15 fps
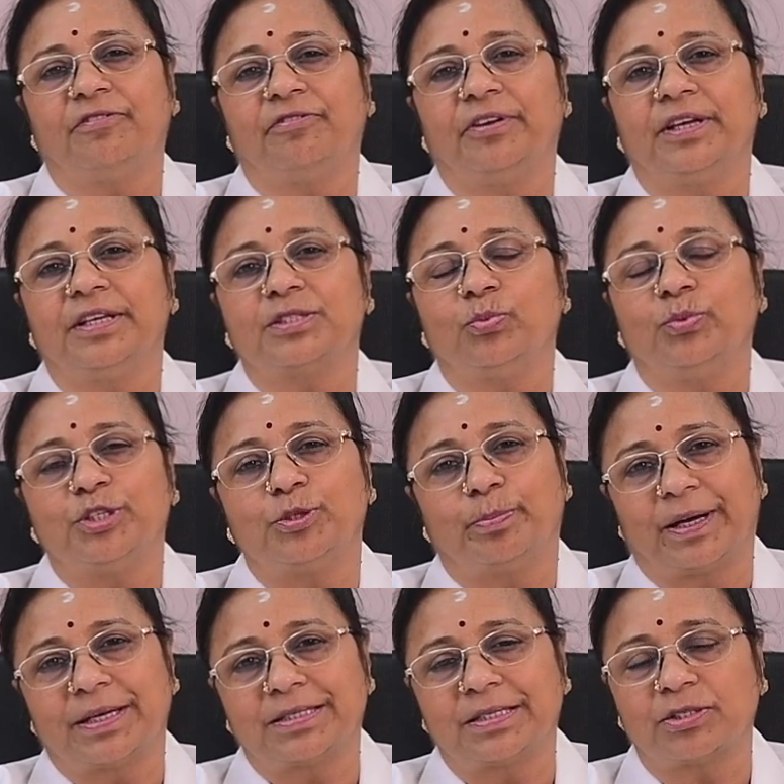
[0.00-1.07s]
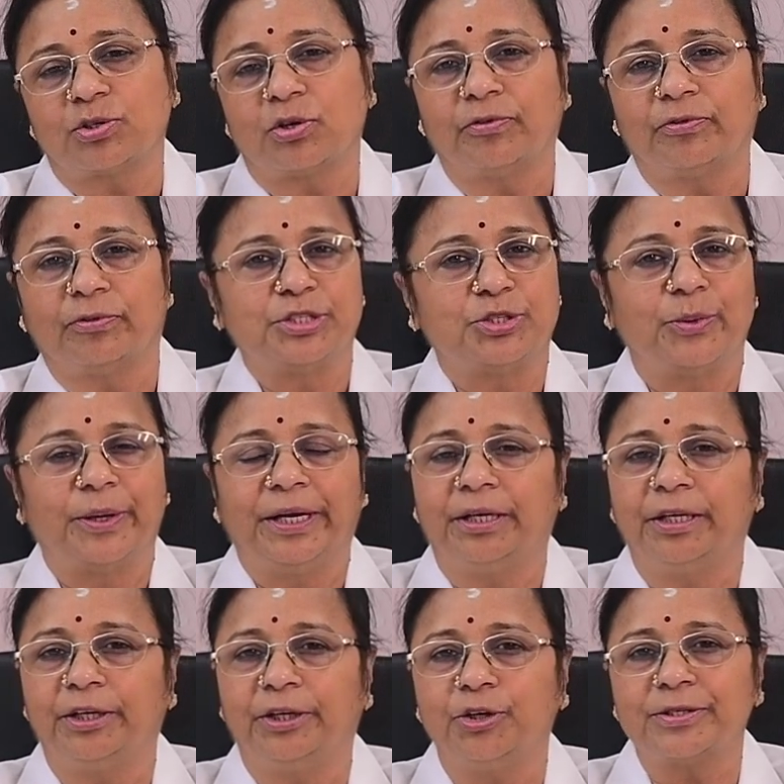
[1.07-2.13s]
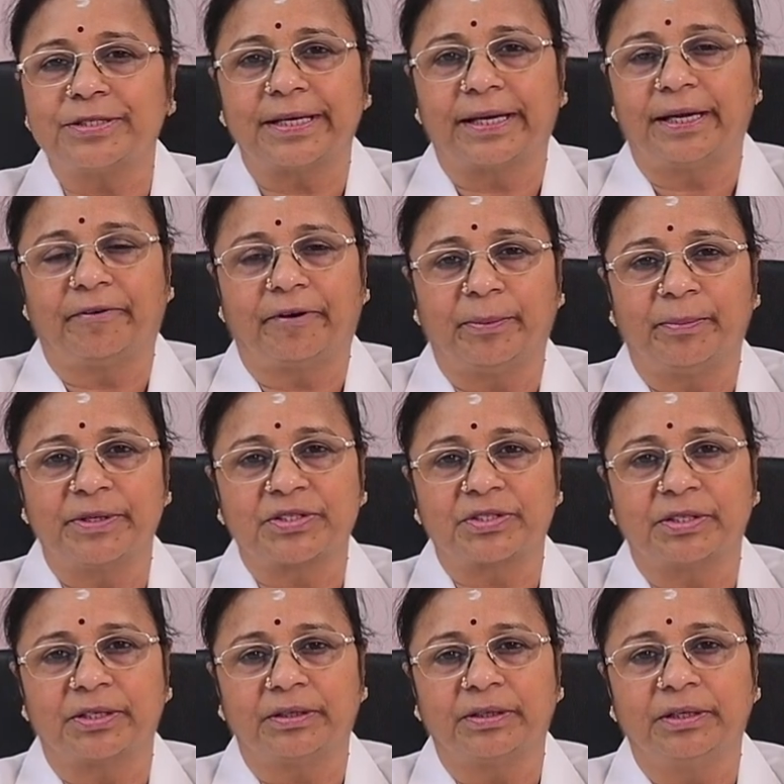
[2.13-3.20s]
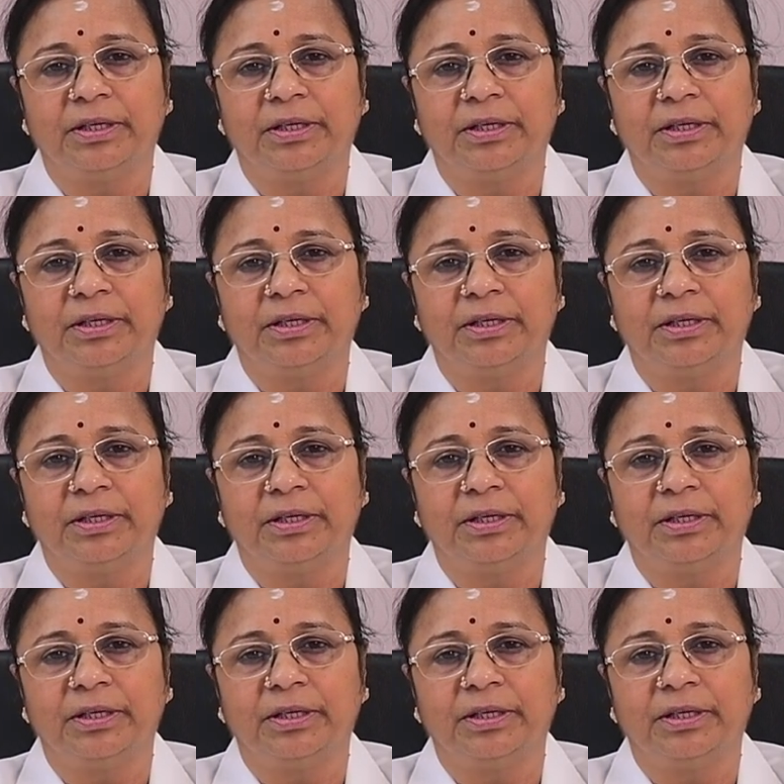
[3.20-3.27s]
phase which passes off once you enter your second trimester.